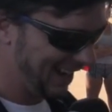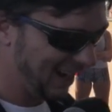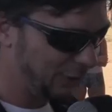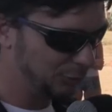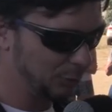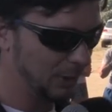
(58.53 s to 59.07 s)
And I
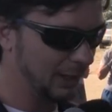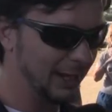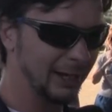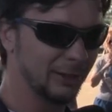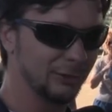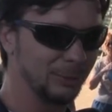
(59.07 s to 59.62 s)
also want to
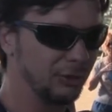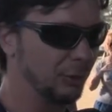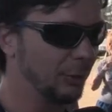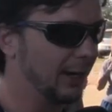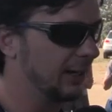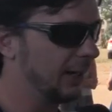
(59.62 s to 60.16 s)
uh, especially
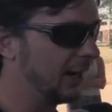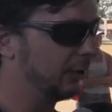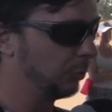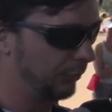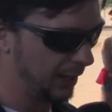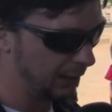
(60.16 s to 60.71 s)

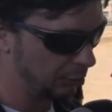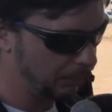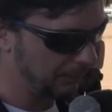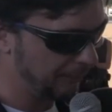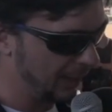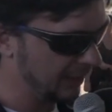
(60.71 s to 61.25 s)
recognize we've got a group
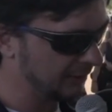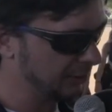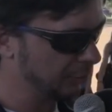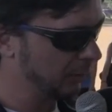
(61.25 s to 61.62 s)
of volunteer